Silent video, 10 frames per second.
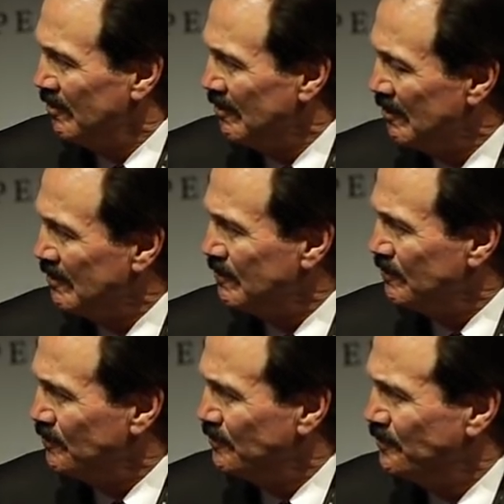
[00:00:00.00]

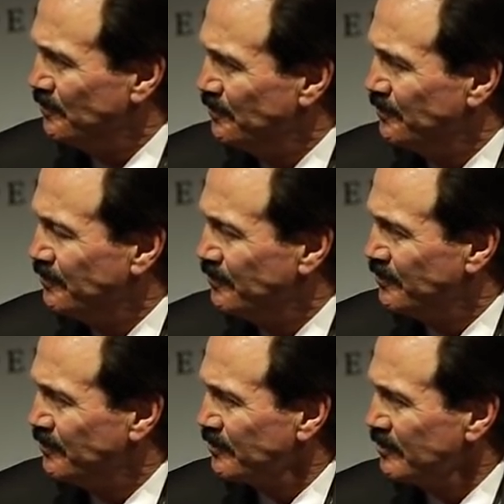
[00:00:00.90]

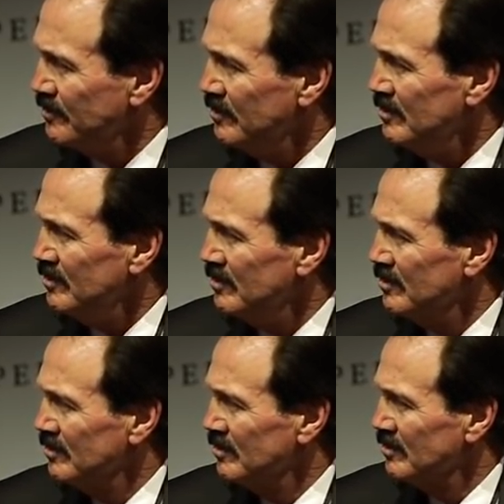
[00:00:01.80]

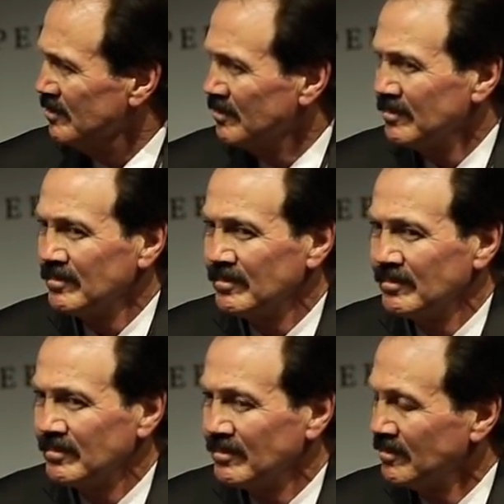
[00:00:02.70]

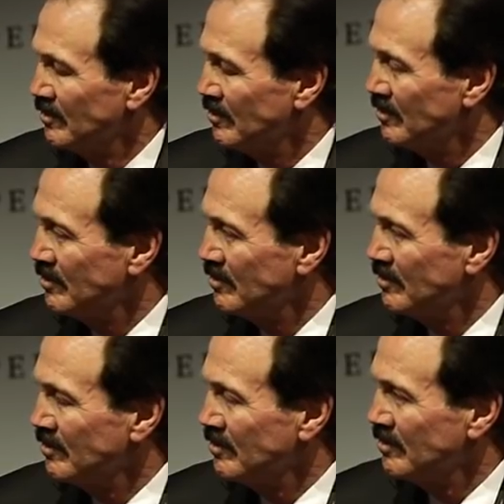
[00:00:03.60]

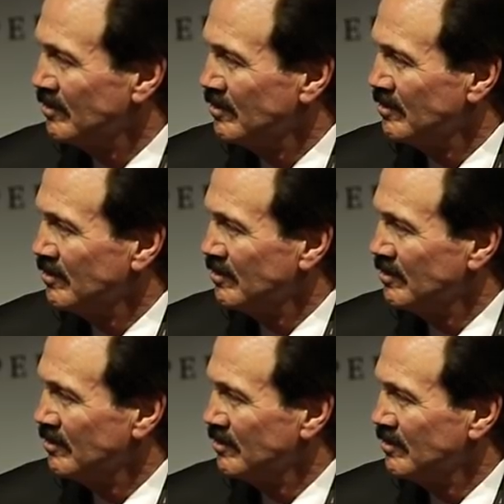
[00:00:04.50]

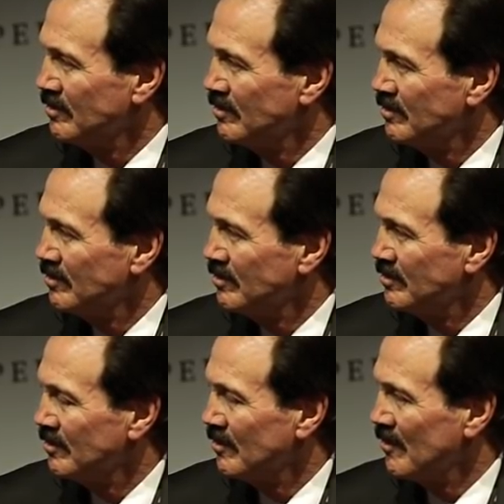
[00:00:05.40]

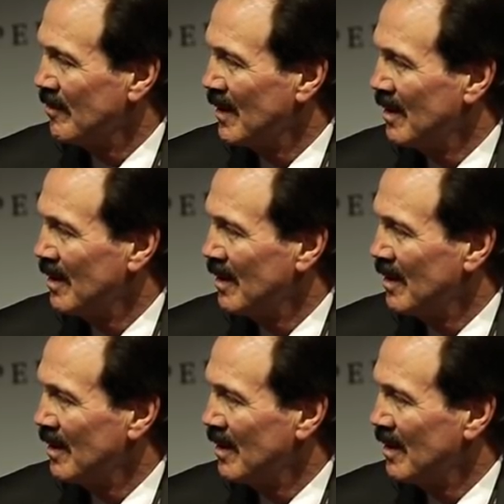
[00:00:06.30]
(not speaking)